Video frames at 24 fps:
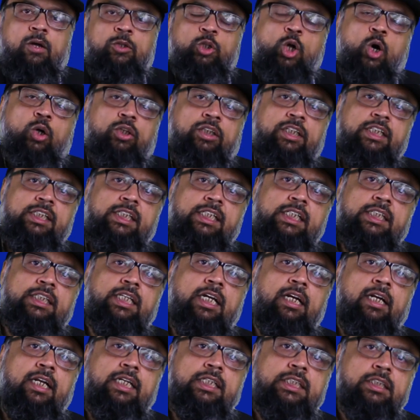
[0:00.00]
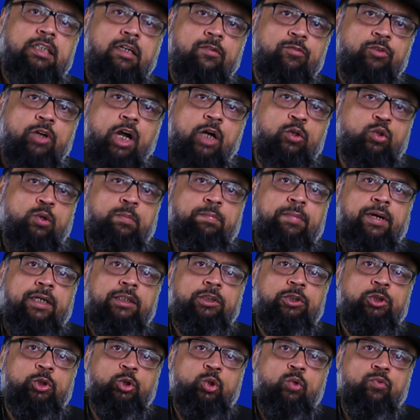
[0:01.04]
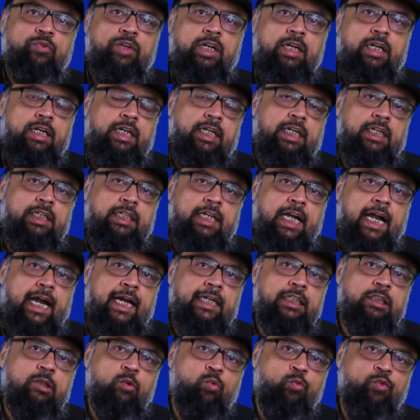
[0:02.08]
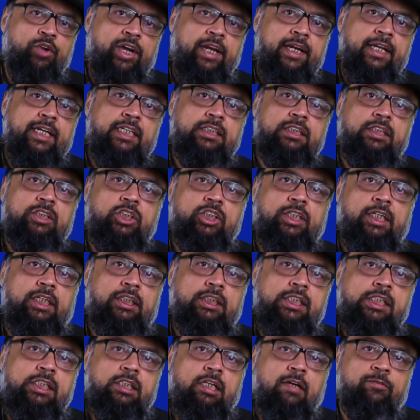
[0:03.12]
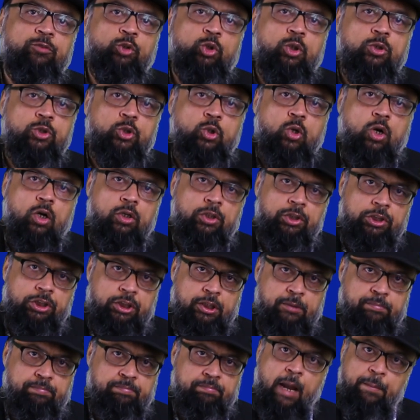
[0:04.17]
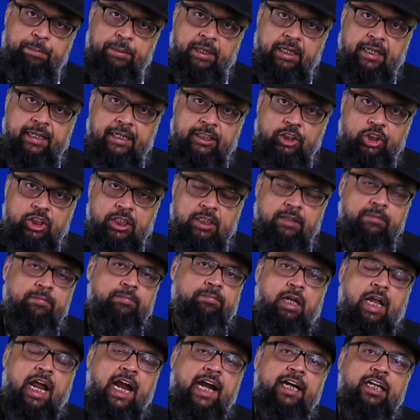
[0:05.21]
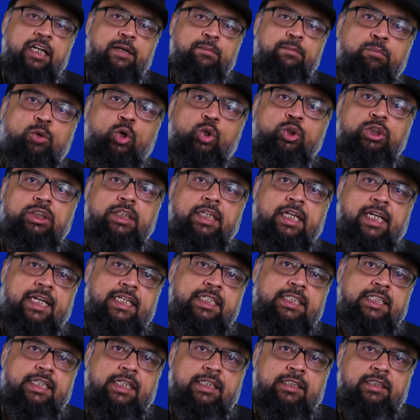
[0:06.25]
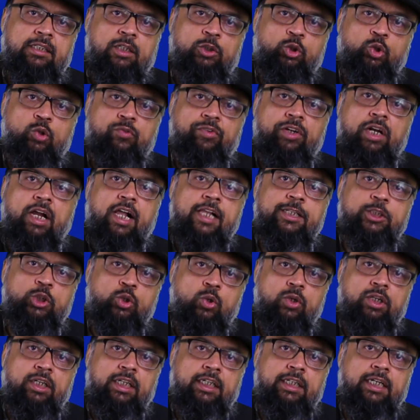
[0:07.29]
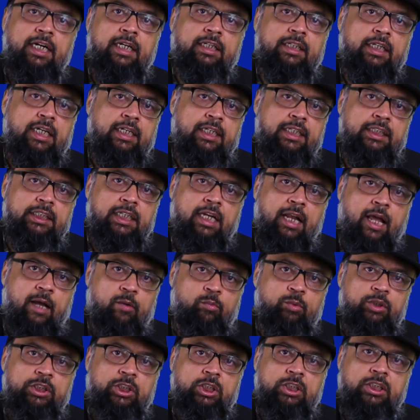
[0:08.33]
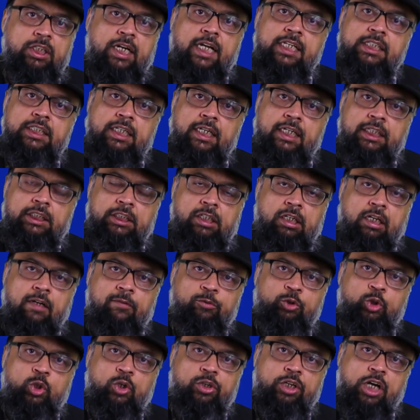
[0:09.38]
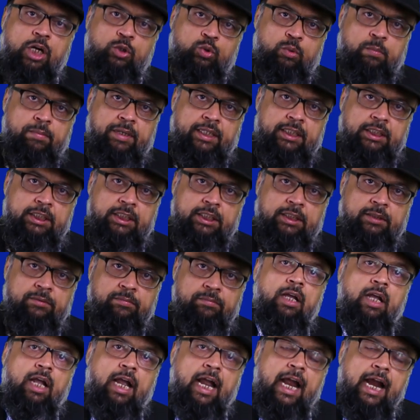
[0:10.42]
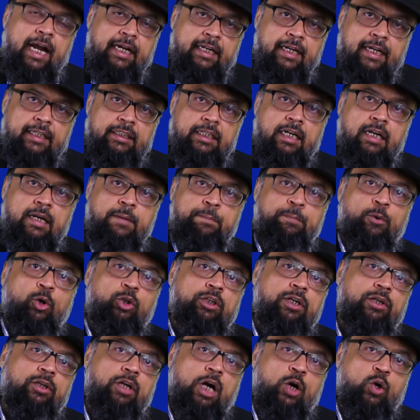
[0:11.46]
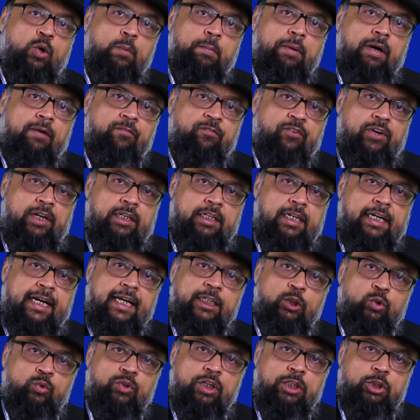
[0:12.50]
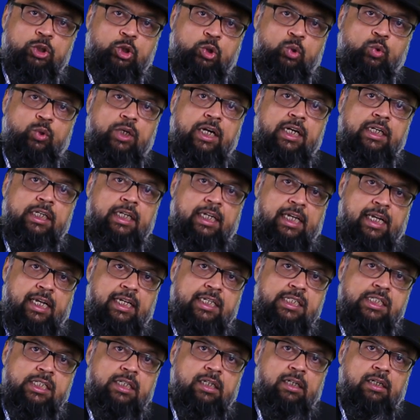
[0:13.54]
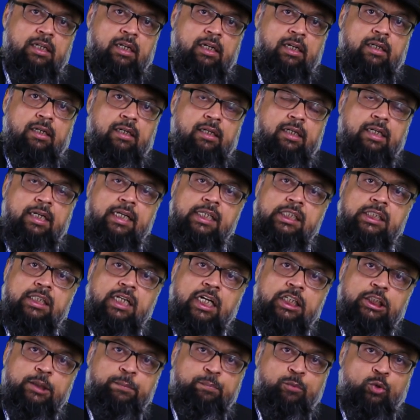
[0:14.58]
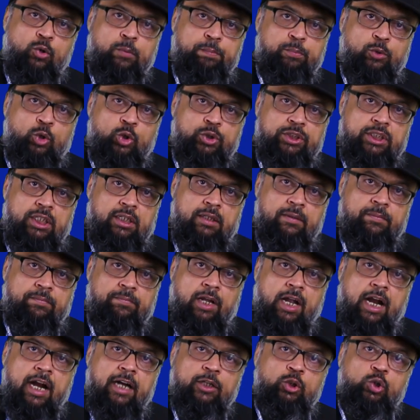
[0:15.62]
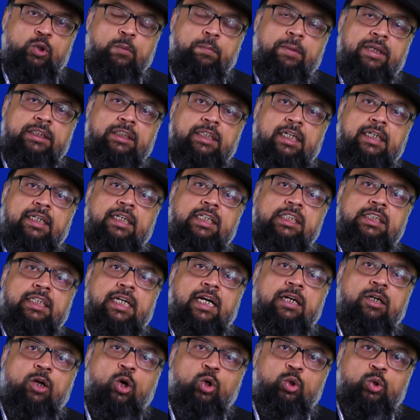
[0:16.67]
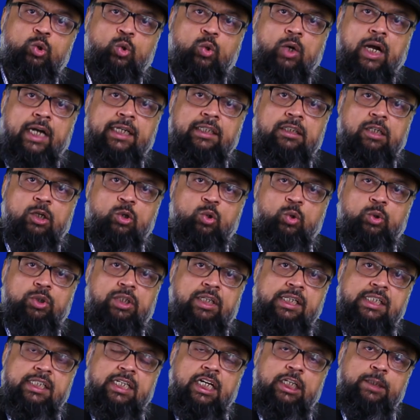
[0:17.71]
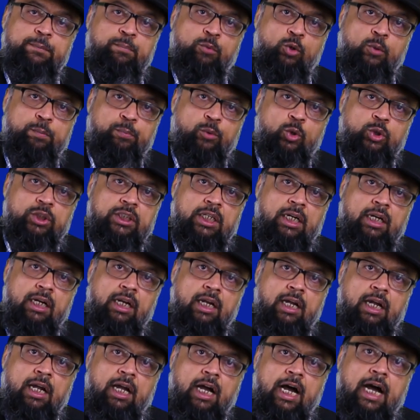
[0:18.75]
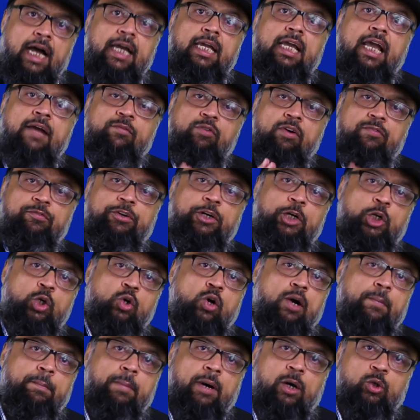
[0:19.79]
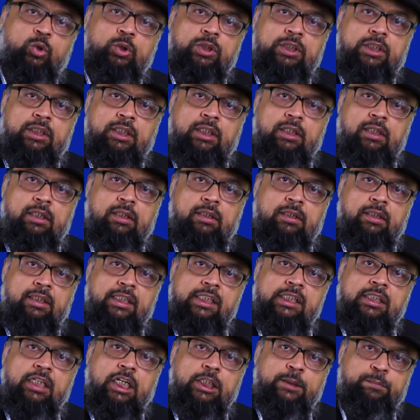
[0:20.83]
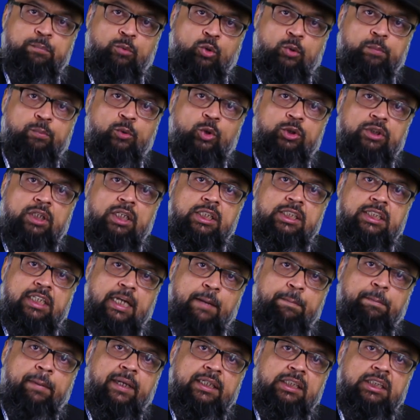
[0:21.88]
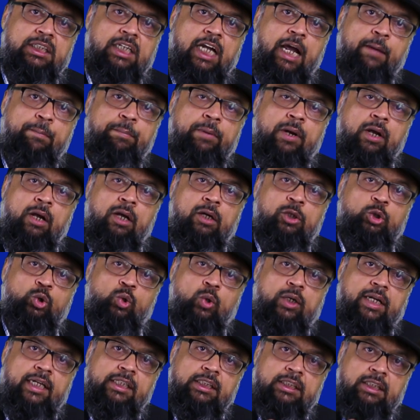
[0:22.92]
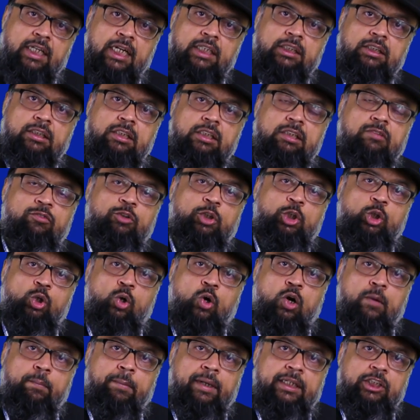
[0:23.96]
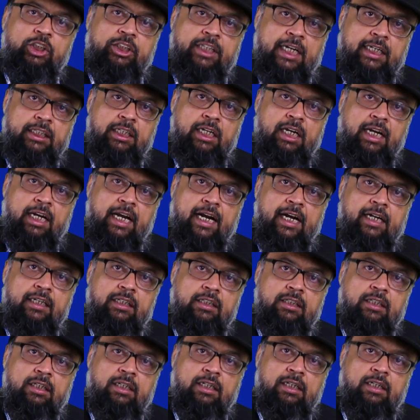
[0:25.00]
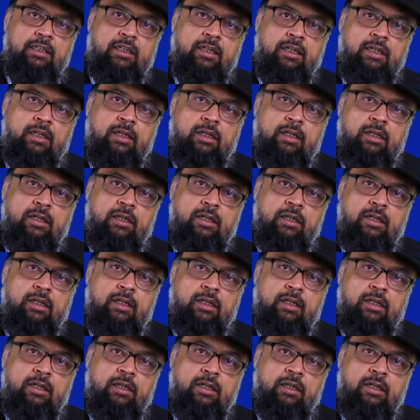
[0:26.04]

Now, this is the list of documents you will need at various stages of your scholarship application. And most cases, you will also need a Turkish language translation of your documents. And another important document for graduate student is research proposal. And you must understand how to write a good research proposal. I have a video about uh, research proposal step by step. You can search this video on my channel and uh,